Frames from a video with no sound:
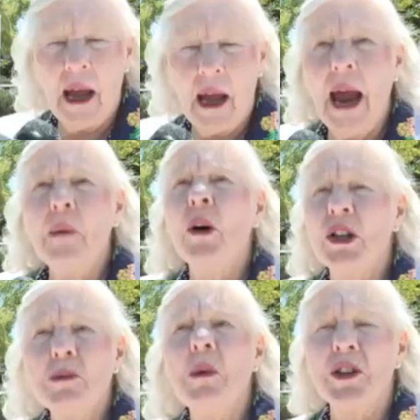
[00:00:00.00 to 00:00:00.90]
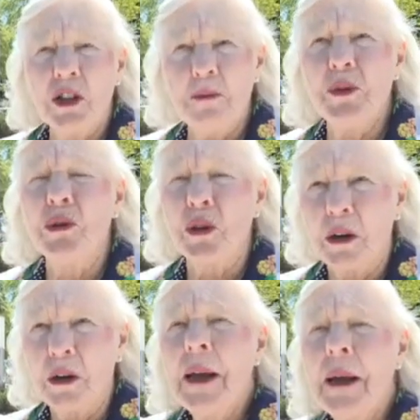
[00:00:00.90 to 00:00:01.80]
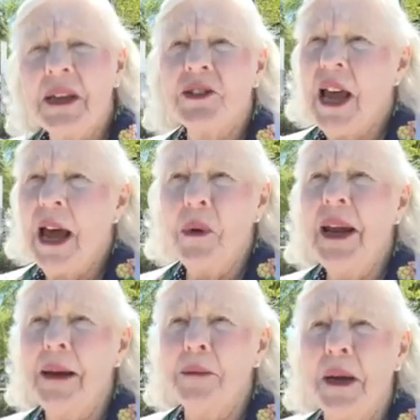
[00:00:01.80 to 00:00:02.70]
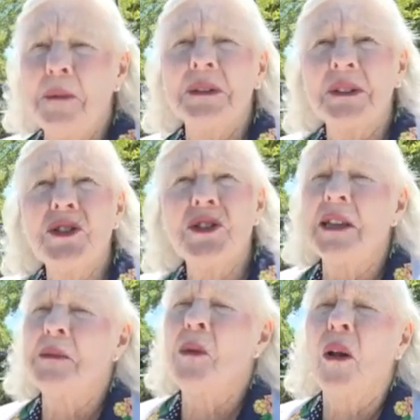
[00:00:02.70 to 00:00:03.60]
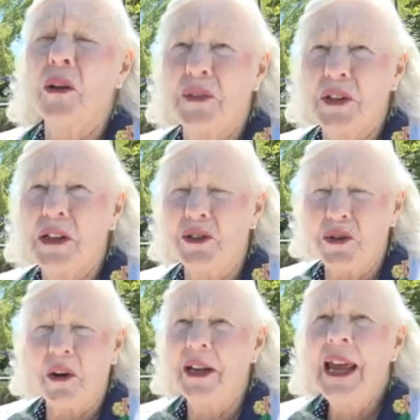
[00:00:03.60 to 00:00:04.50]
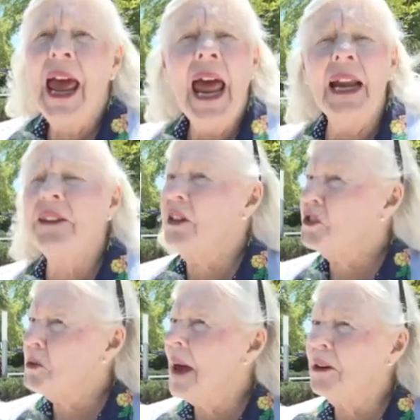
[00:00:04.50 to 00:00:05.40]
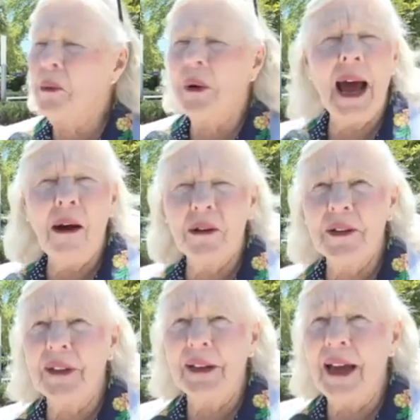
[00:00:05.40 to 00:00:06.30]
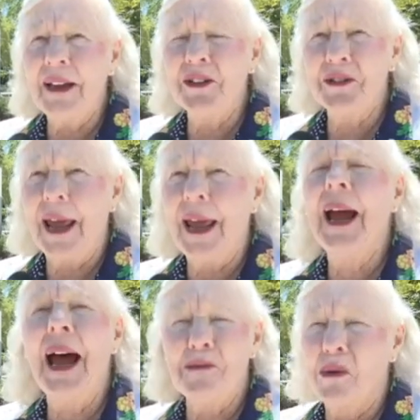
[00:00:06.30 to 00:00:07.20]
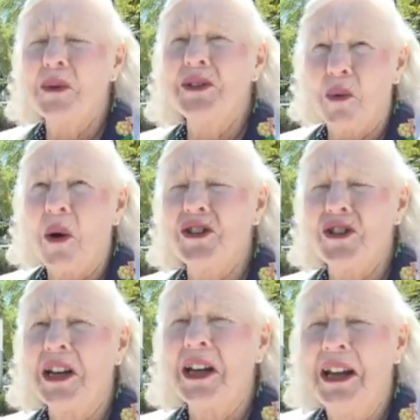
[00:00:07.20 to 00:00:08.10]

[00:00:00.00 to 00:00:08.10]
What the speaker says: I watch them on the computer because that way I'm able to see them all over the country, and it doesn't matter what hour of the night or day. I'm always watching.